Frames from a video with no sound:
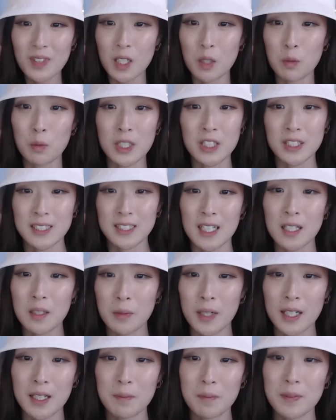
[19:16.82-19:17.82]
we should
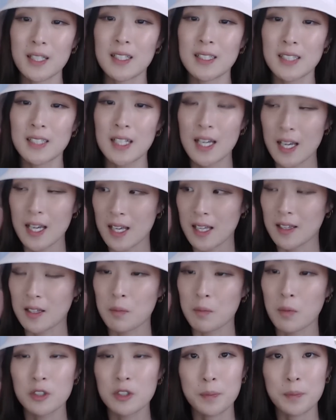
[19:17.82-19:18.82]
celebrate it because the
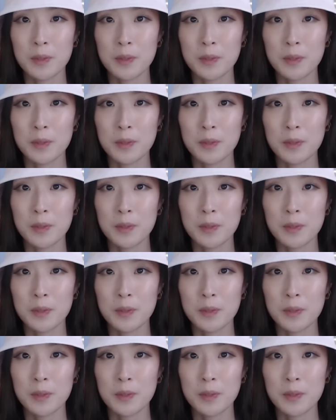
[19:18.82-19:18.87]
most